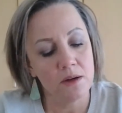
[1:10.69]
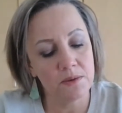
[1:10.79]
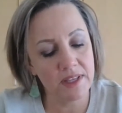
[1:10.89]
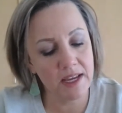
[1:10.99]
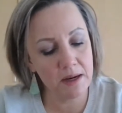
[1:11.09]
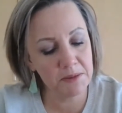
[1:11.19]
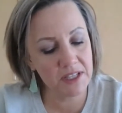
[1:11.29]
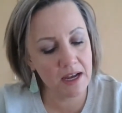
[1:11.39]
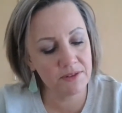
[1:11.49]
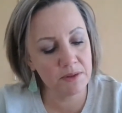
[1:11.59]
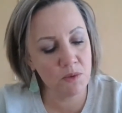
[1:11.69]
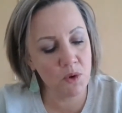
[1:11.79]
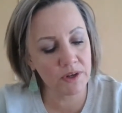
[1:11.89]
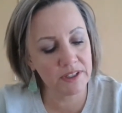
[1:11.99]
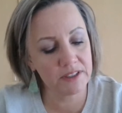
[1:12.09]
"With Hammer's half of the
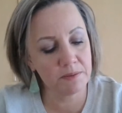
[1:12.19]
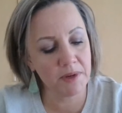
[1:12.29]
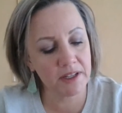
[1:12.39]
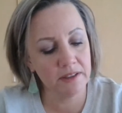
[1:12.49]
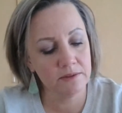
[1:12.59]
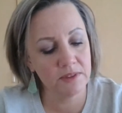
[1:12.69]
mortgage money,